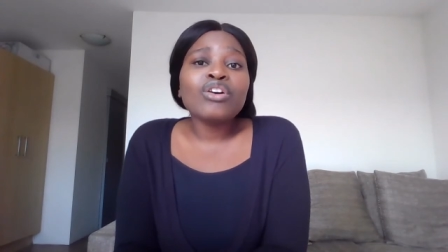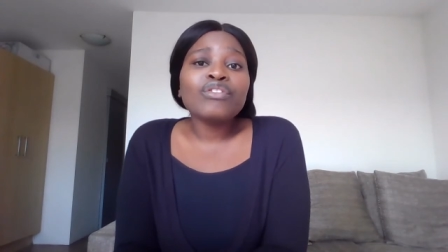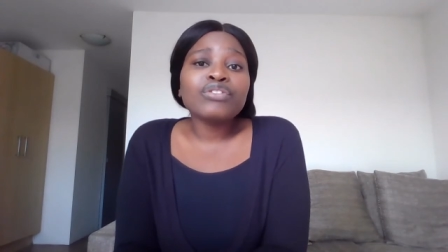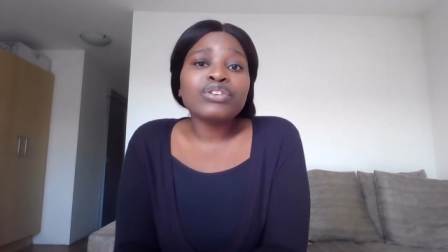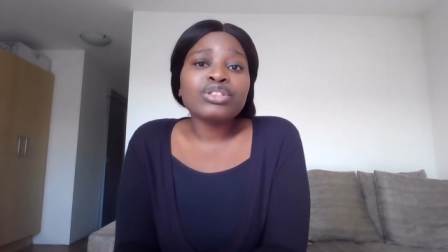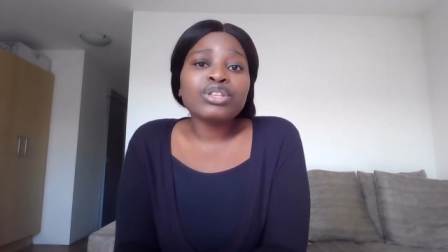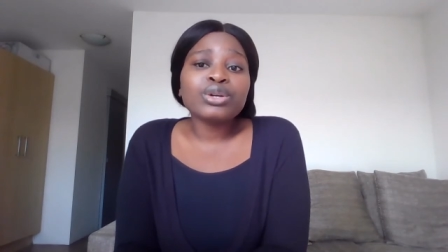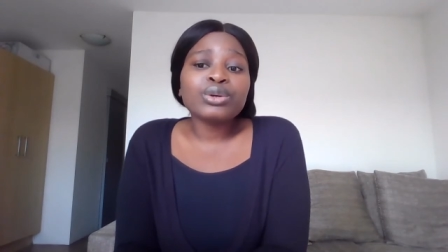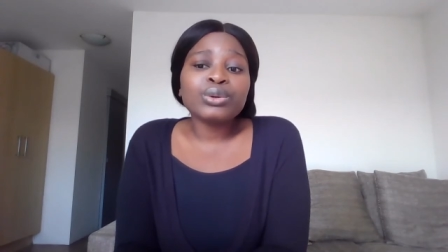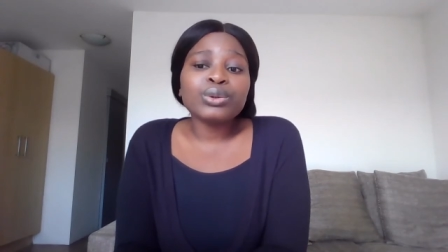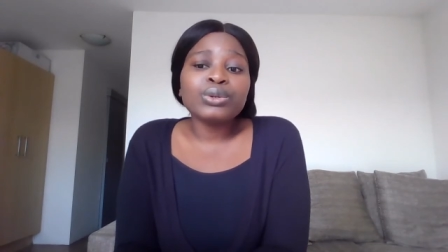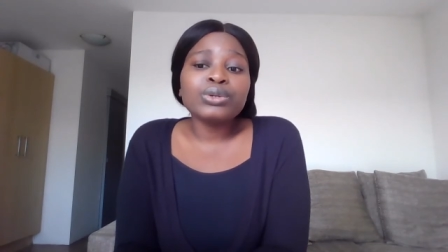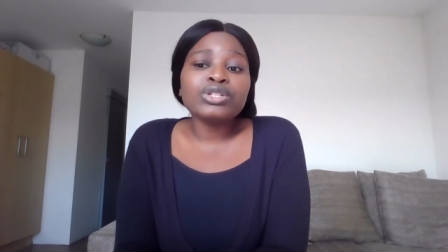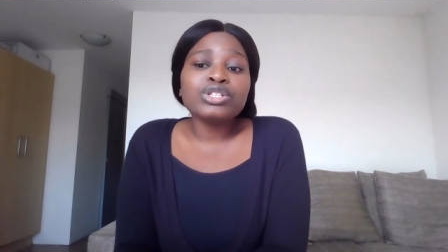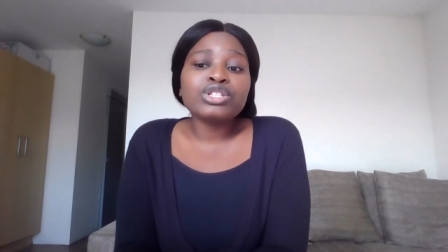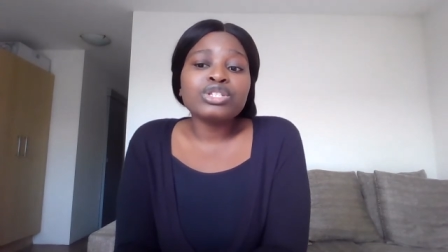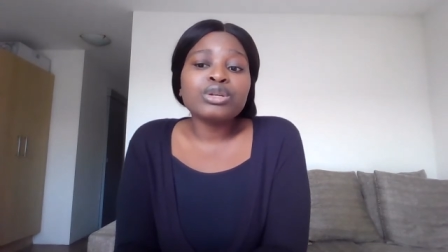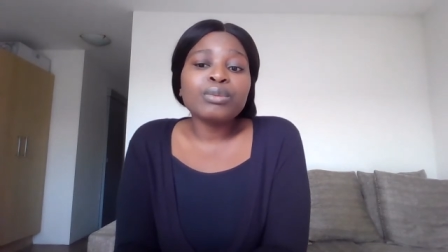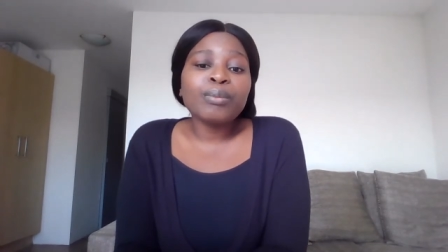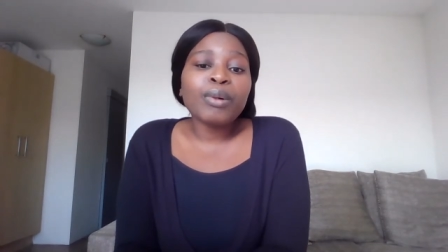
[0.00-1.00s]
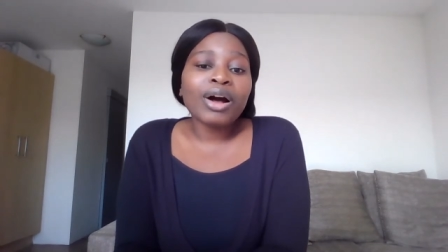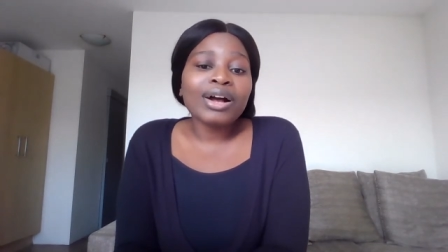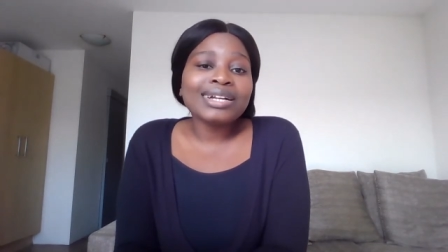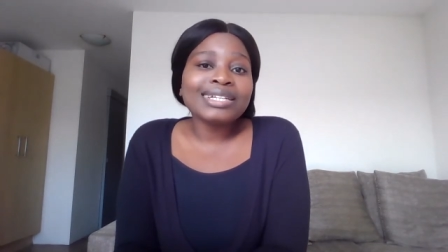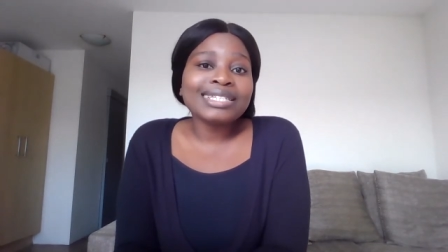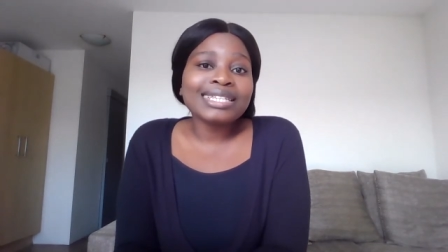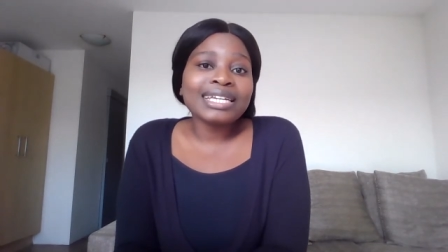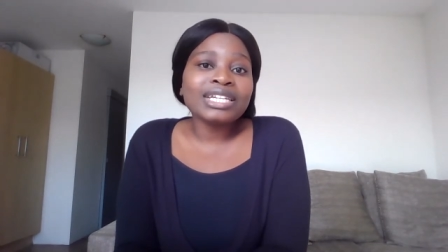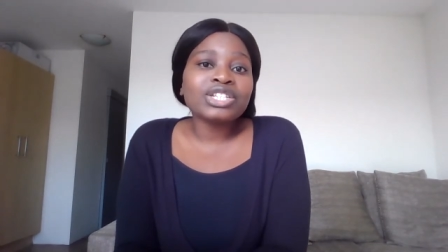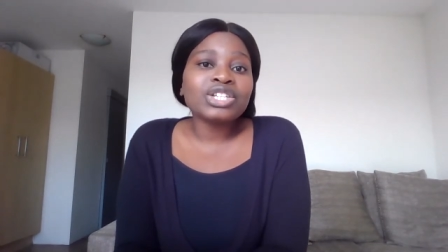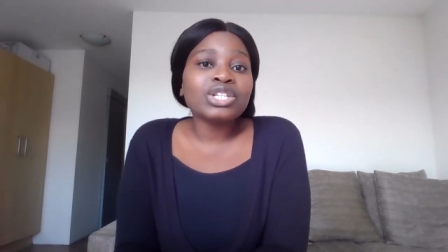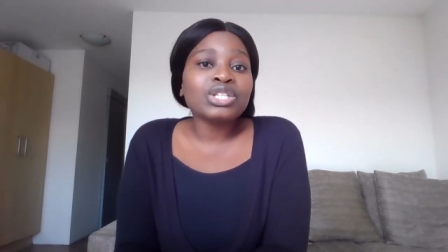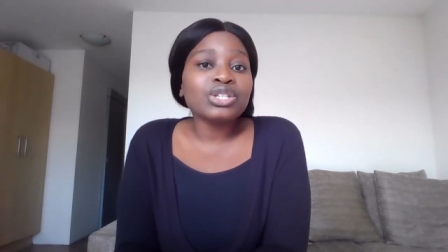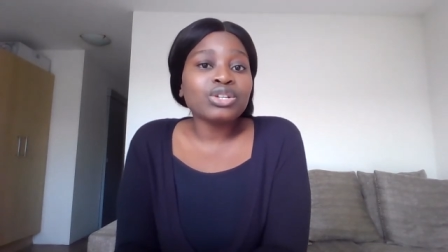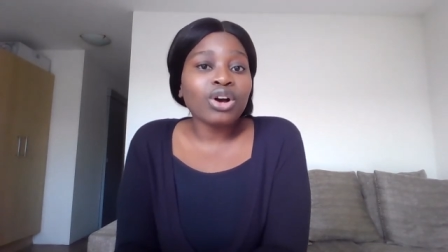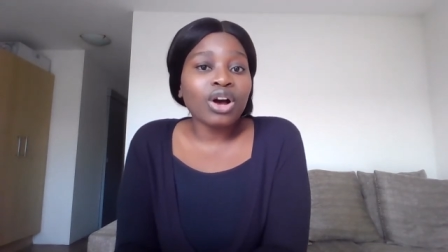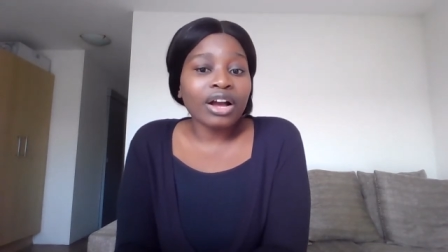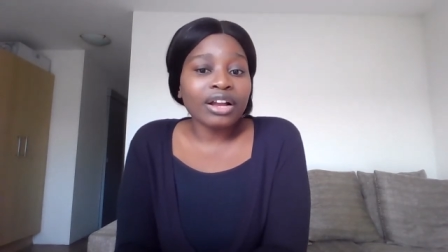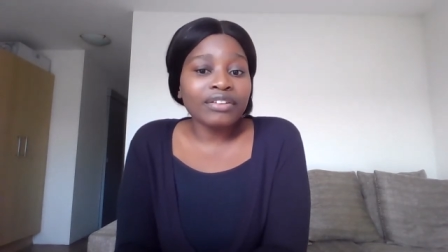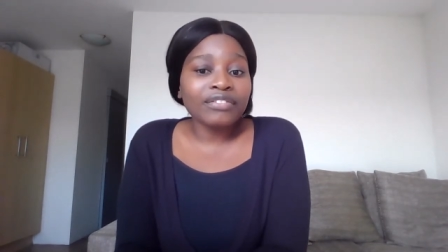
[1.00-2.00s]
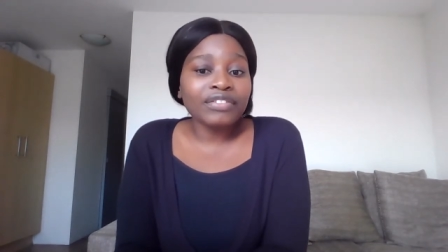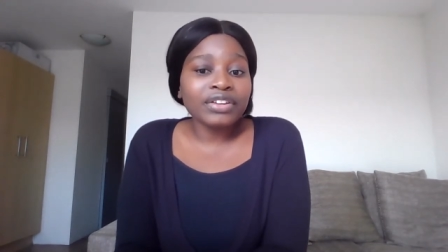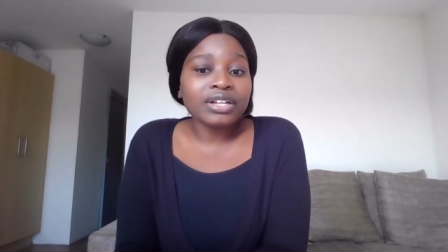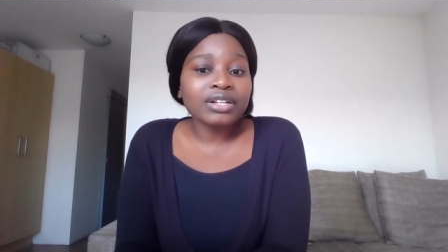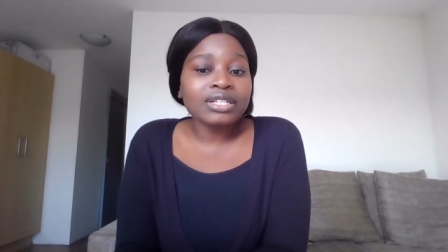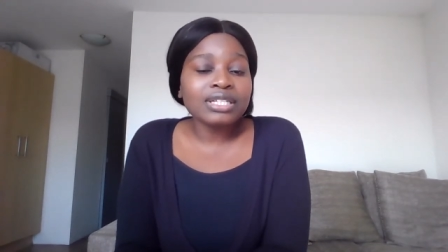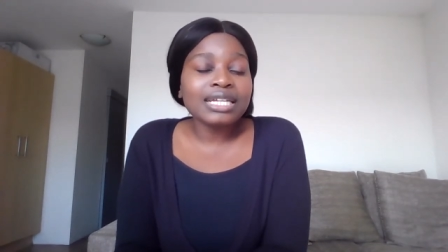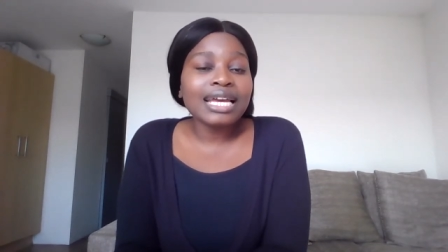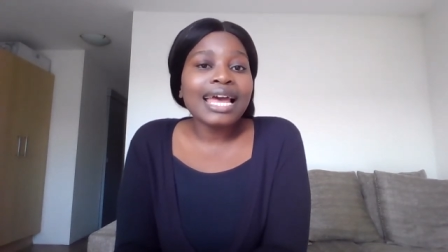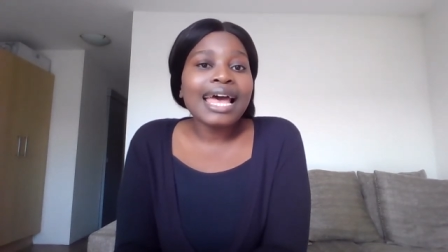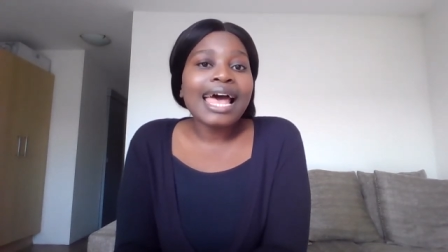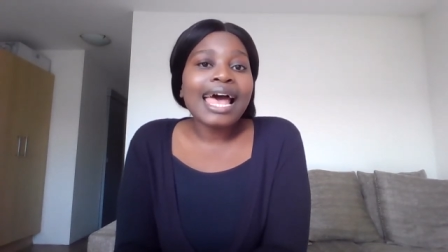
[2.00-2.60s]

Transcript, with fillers: for the routes Park Station to Hatfield